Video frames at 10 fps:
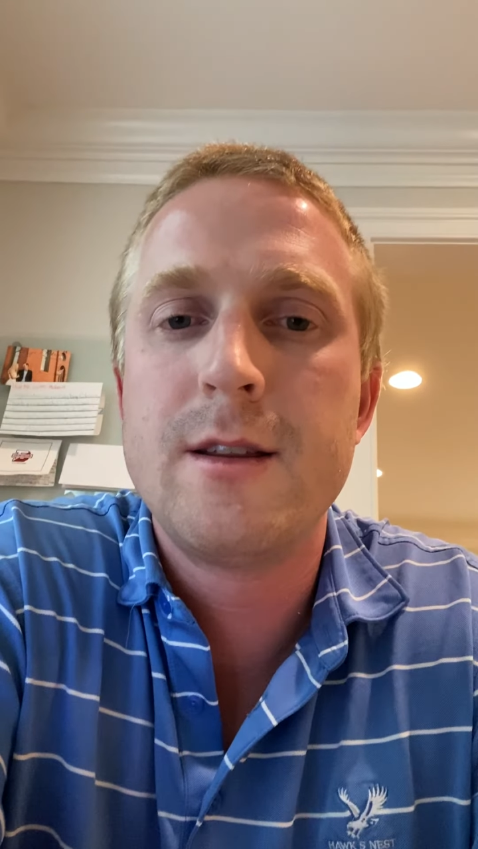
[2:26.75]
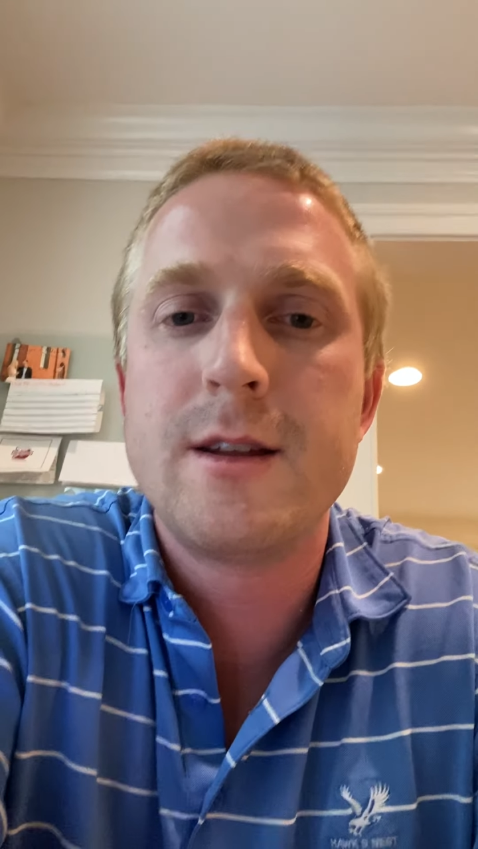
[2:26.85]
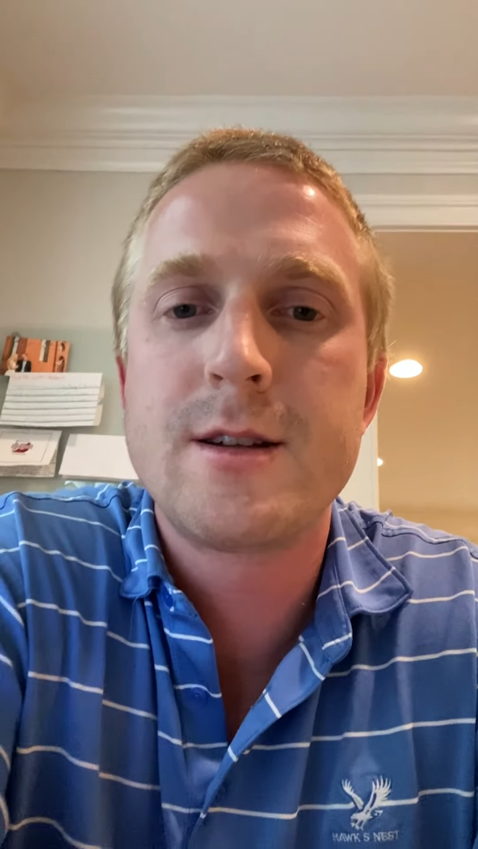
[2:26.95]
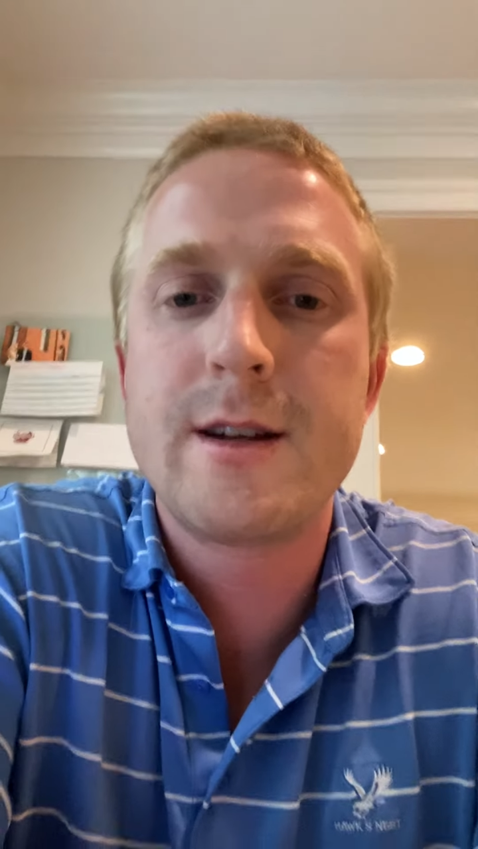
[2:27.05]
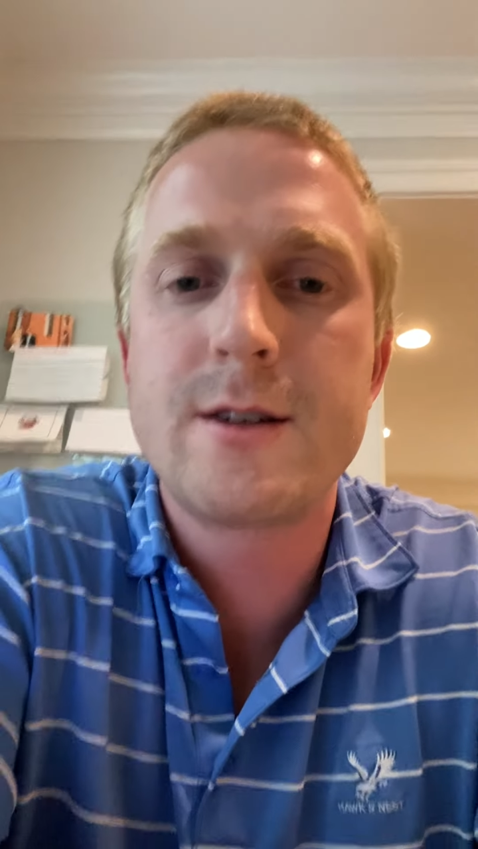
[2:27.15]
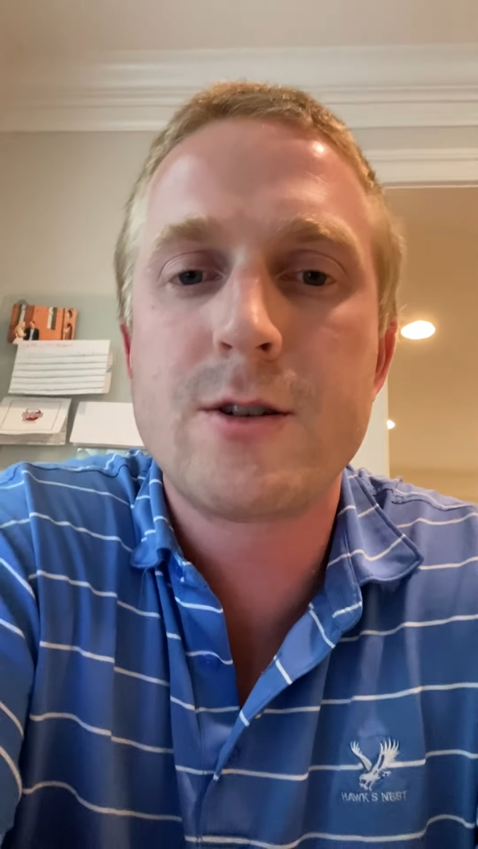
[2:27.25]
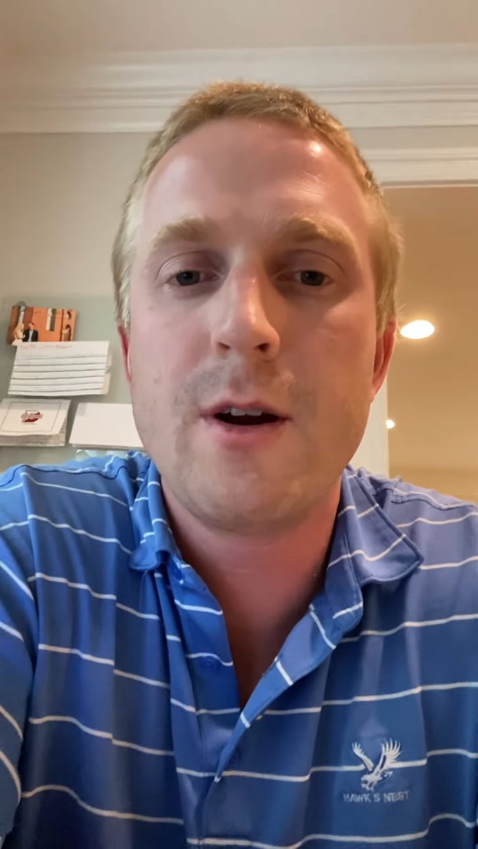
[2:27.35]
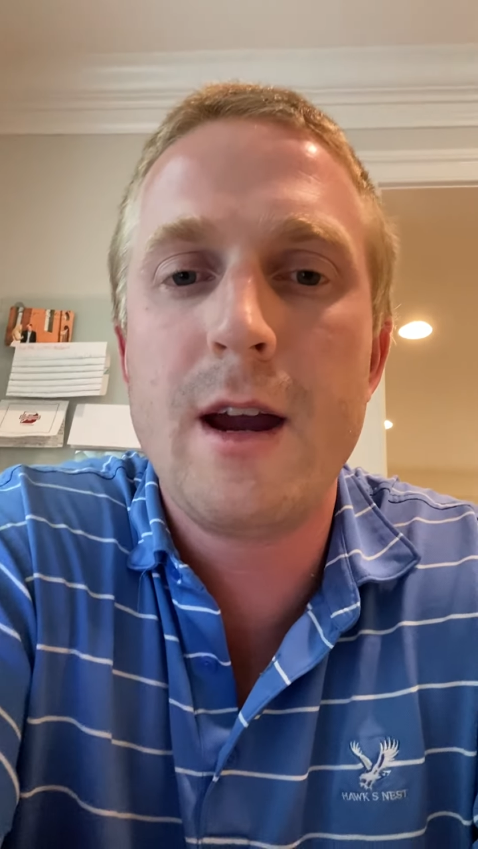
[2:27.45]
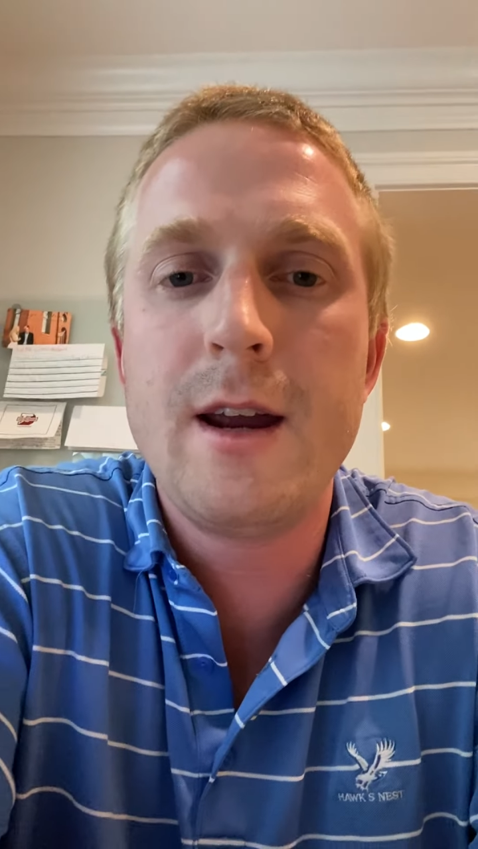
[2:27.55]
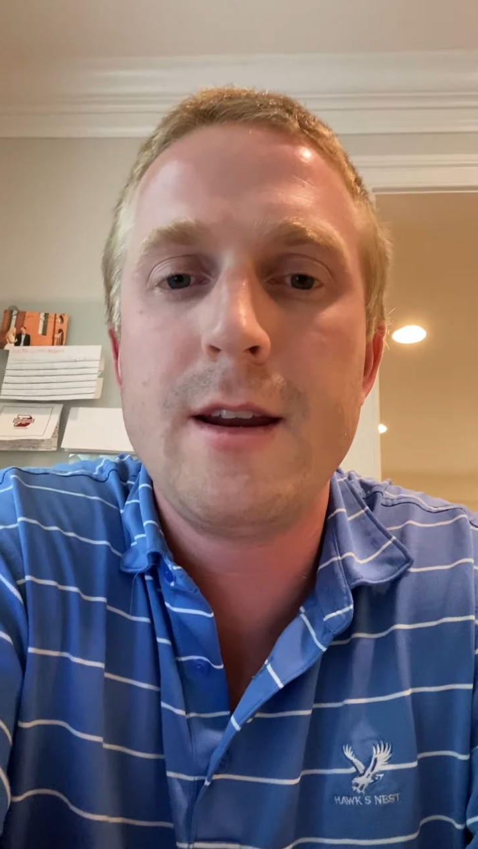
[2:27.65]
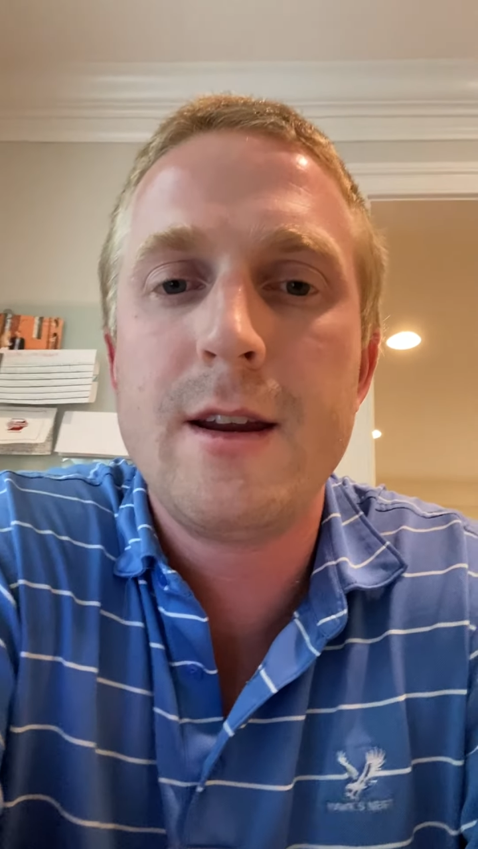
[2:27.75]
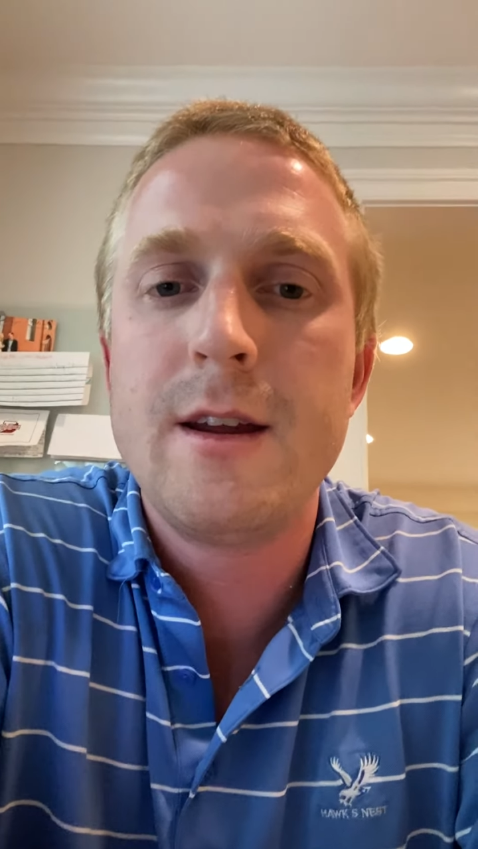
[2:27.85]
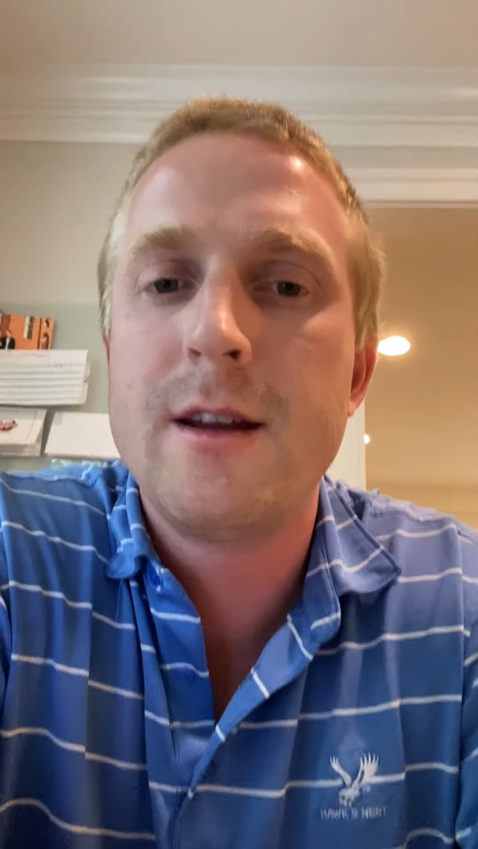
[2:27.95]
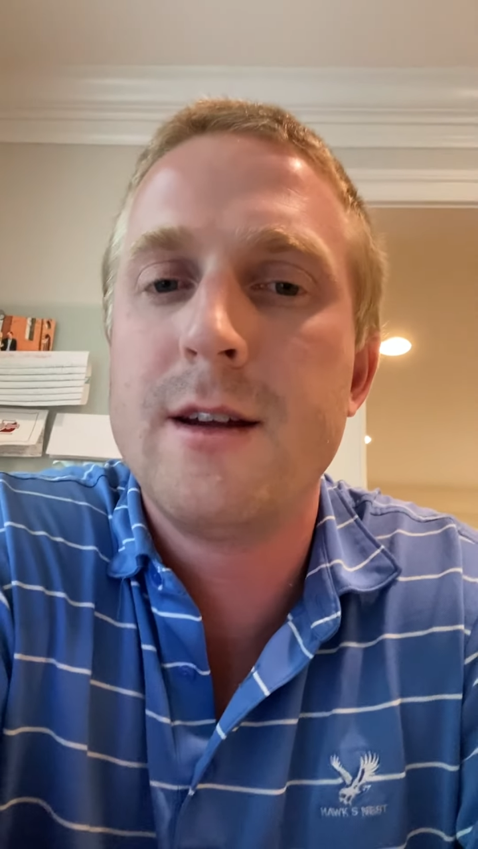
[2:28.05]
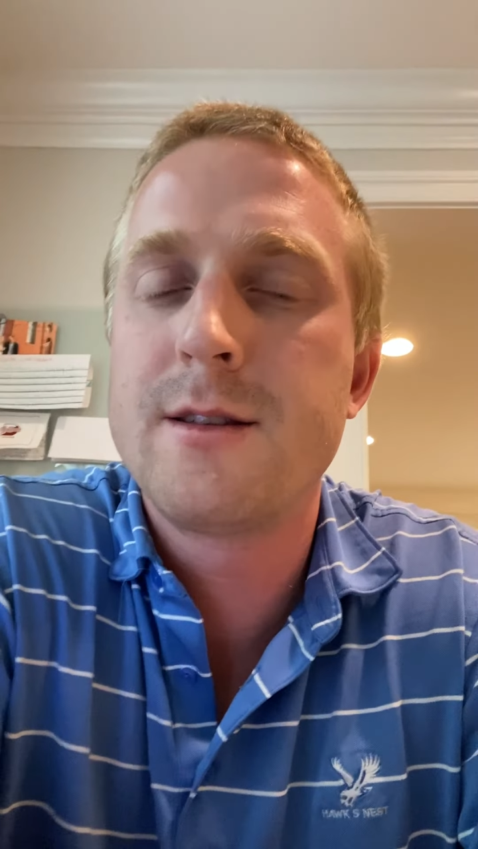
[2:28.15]
The sixth grade
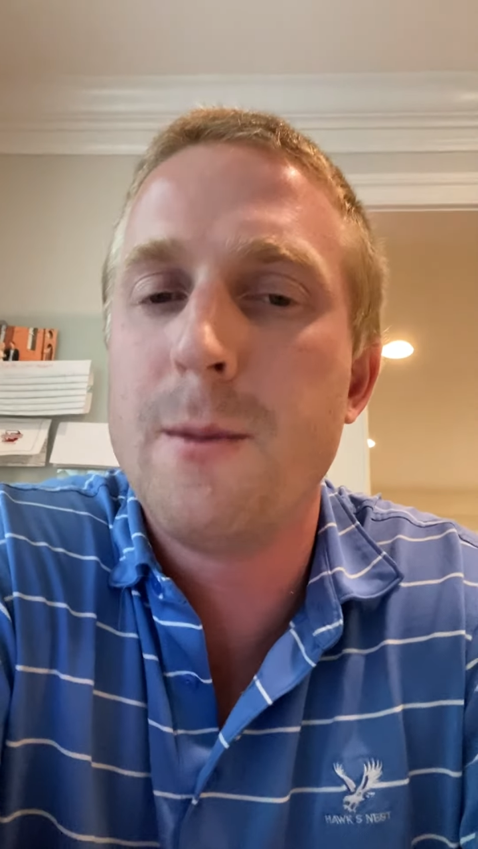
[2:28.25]
is